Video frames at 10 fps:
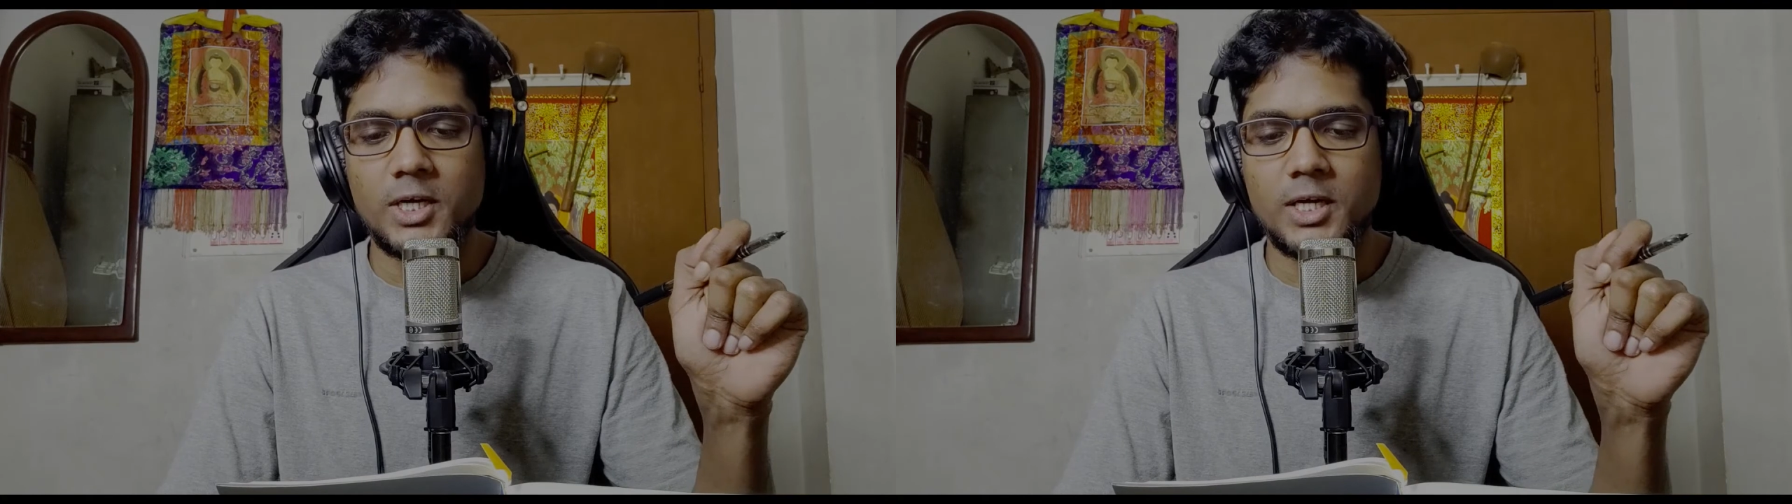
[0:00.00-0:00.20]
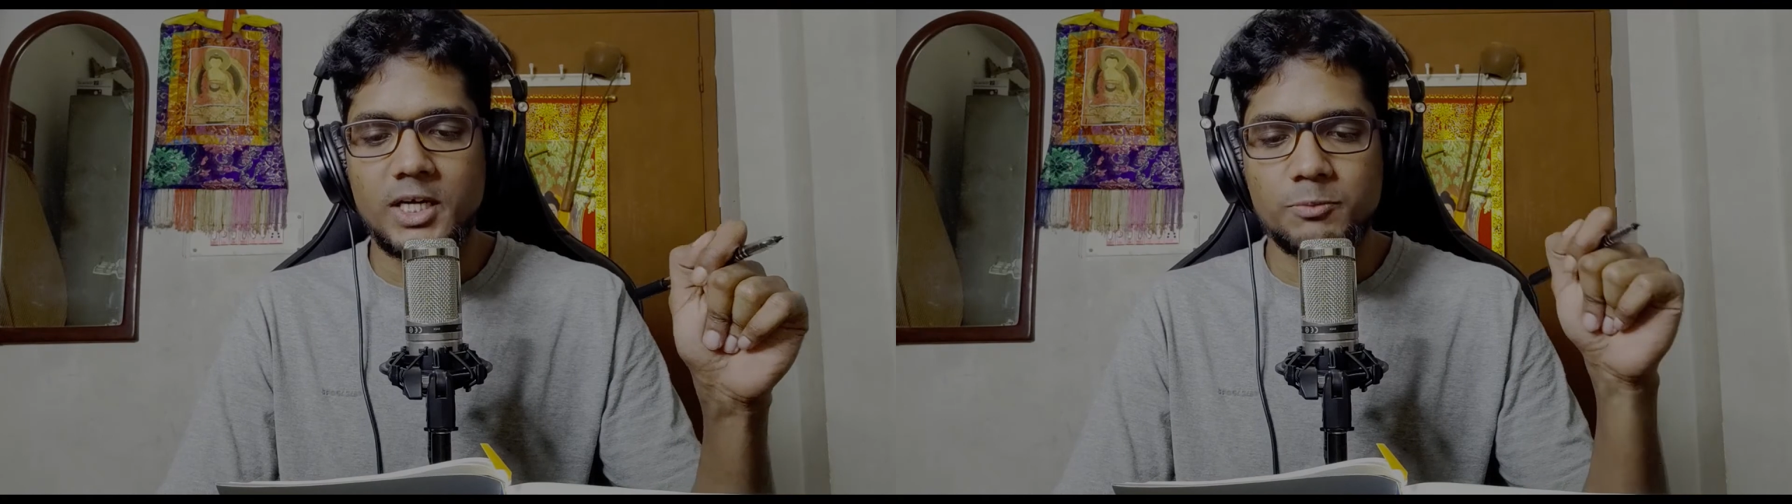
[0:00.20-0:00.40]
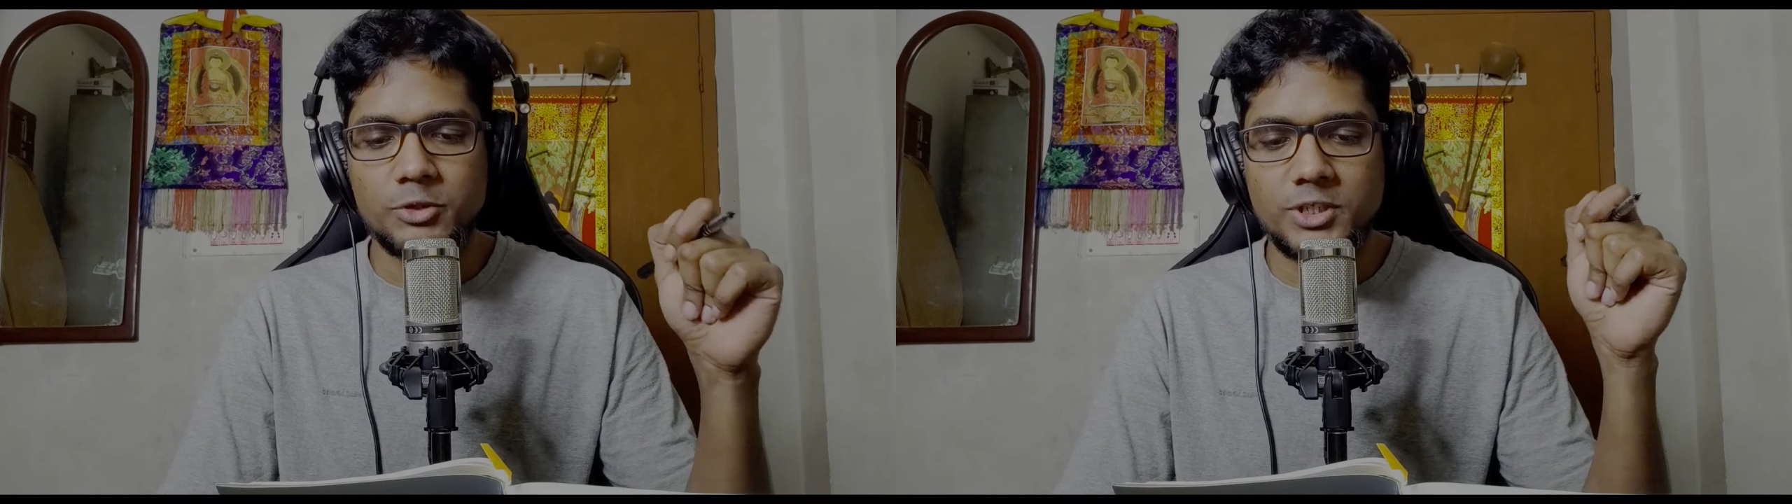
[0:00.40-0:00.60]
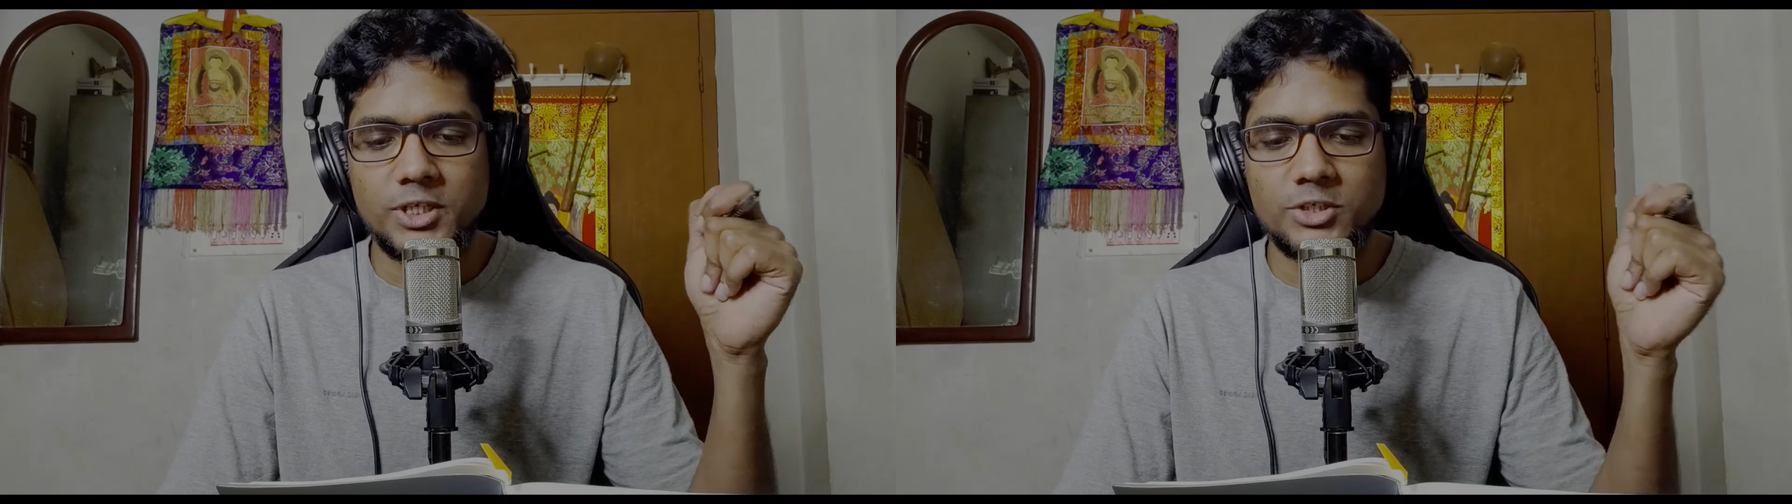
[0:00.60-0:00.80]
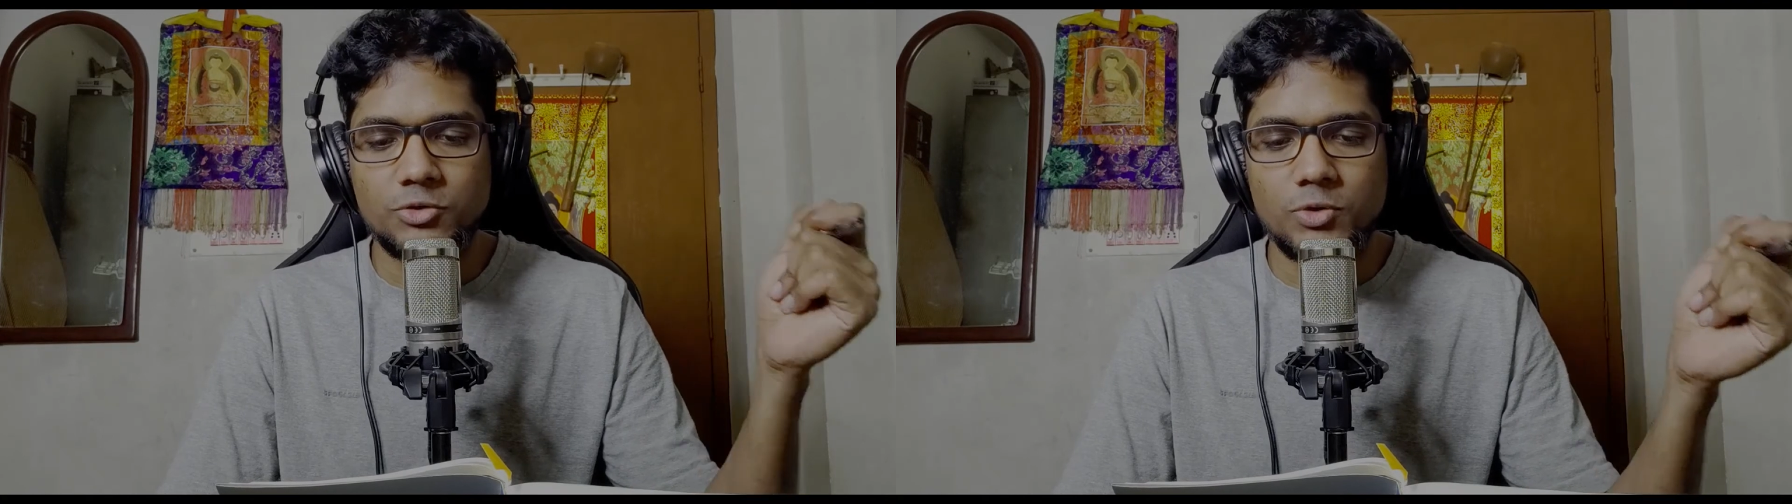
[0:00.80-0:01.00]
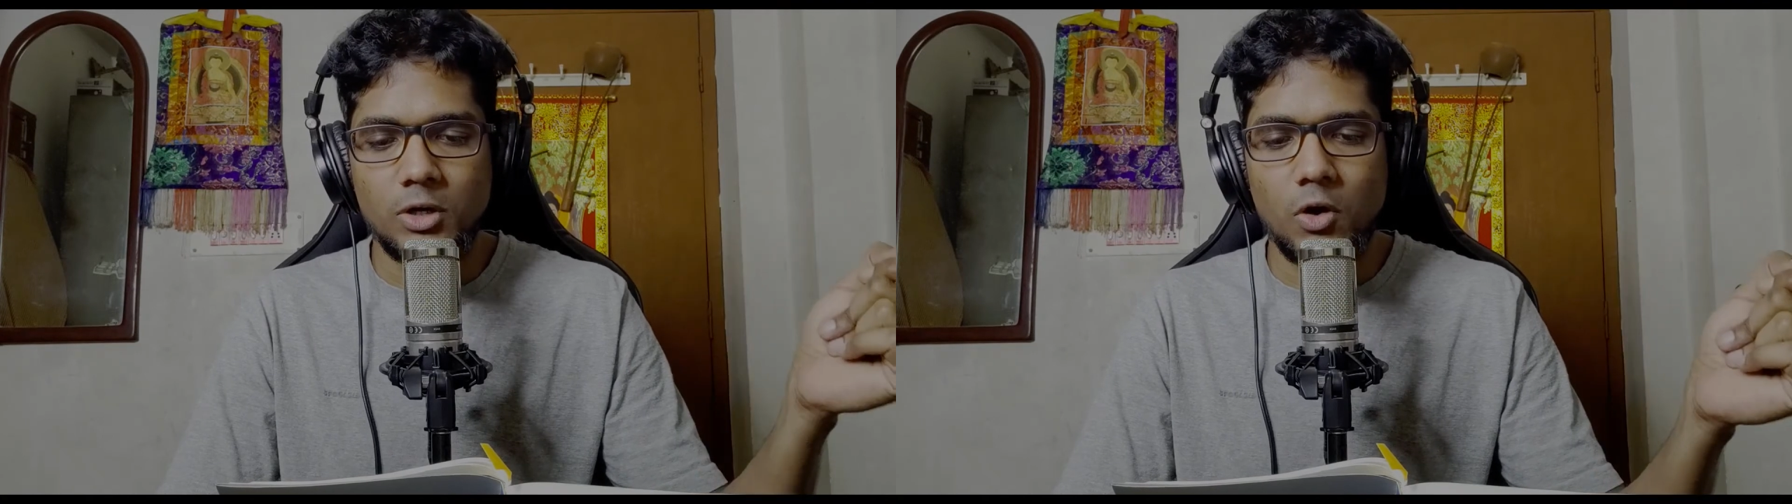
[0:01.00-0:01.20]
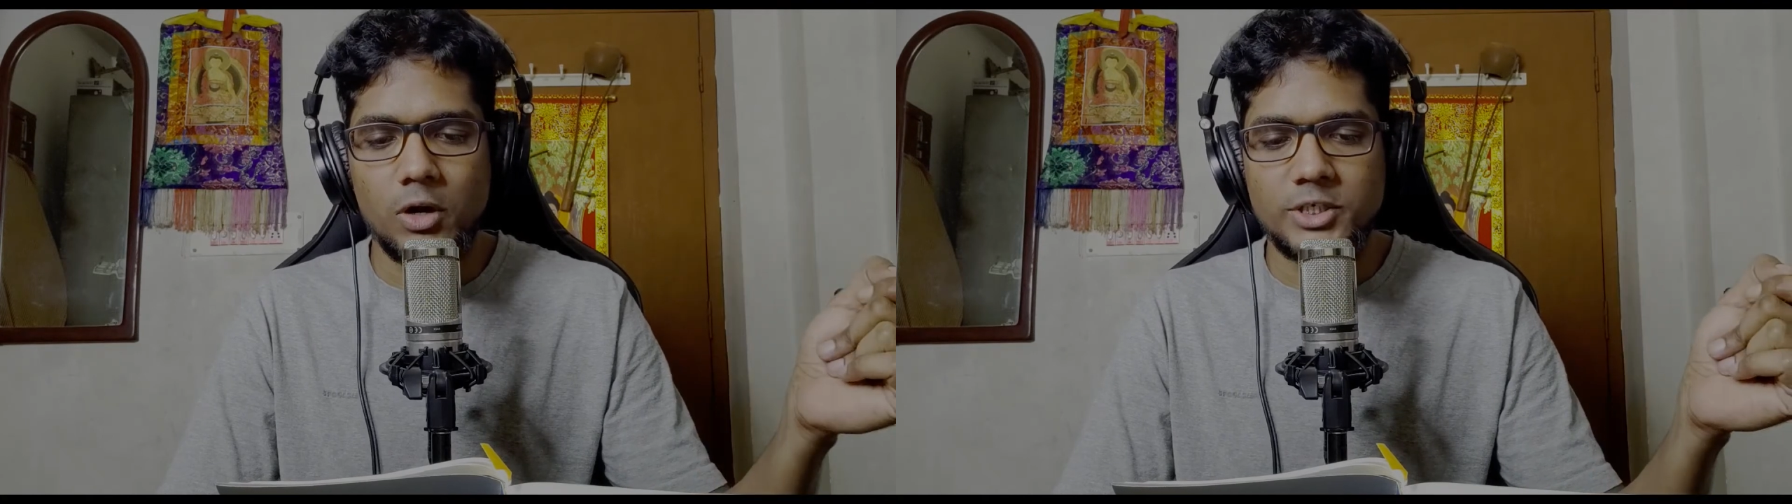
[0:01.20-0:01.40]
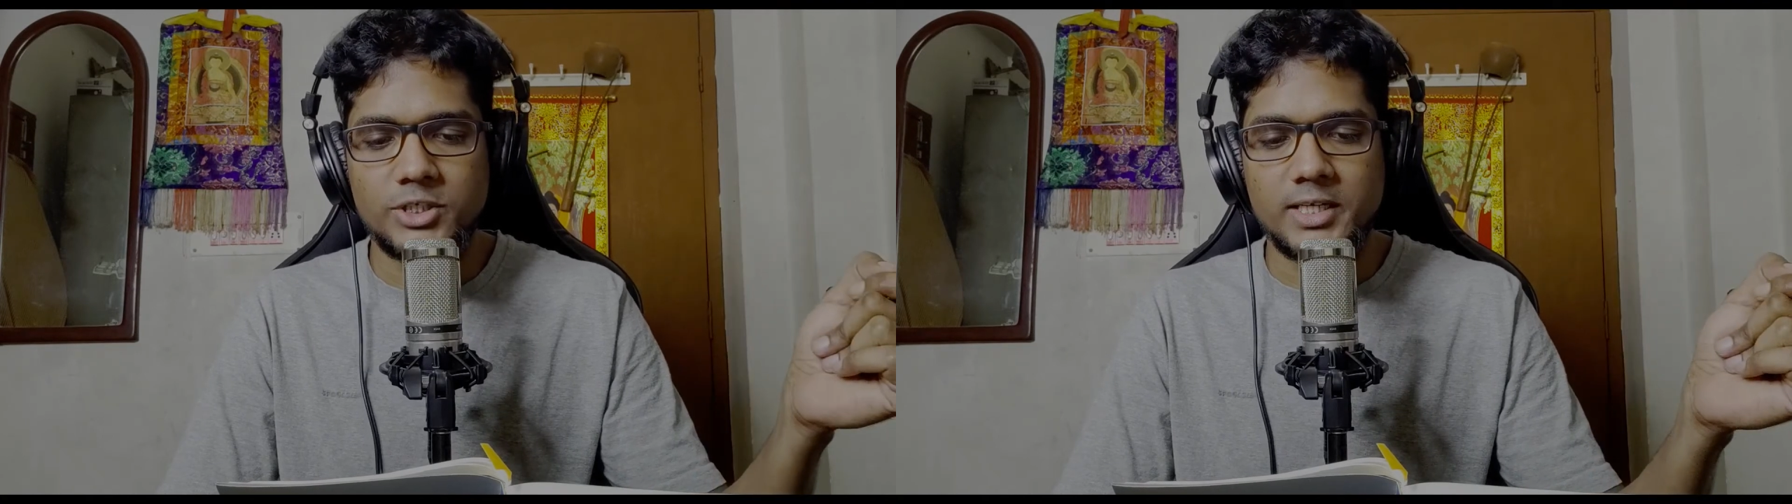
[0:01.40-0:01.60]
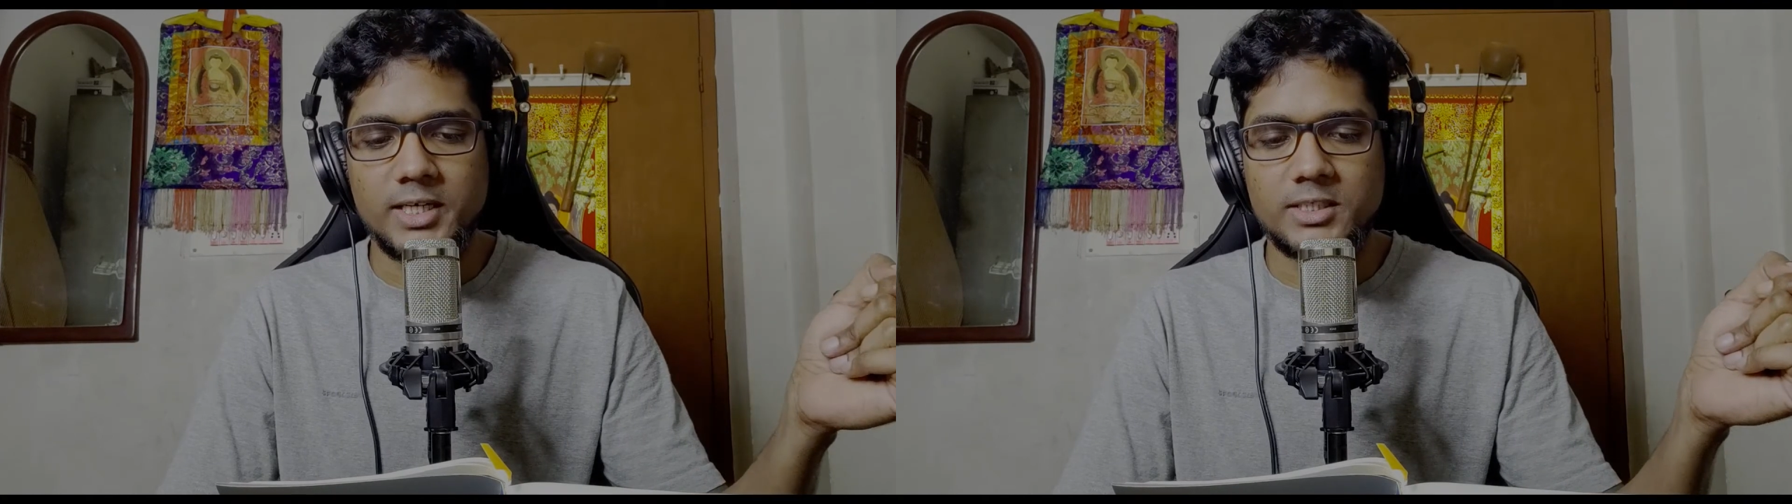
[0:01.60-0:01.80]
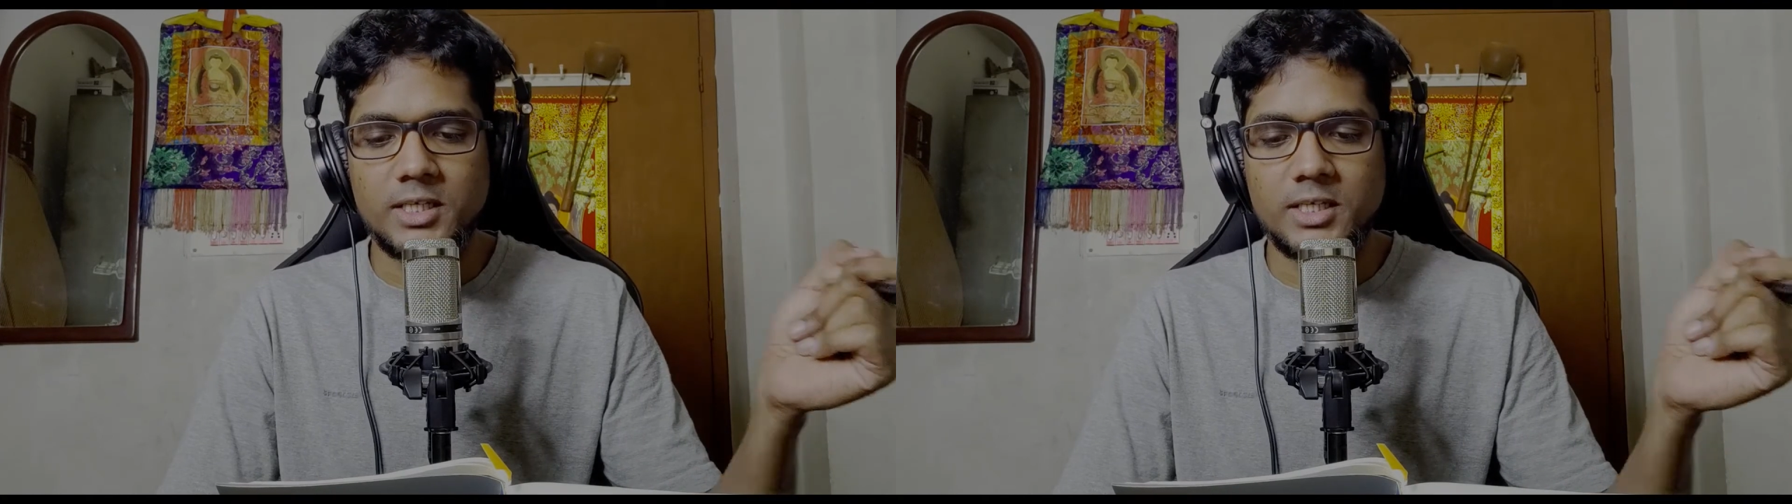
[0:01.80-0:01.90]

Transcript: it proceeds to a knowledge that has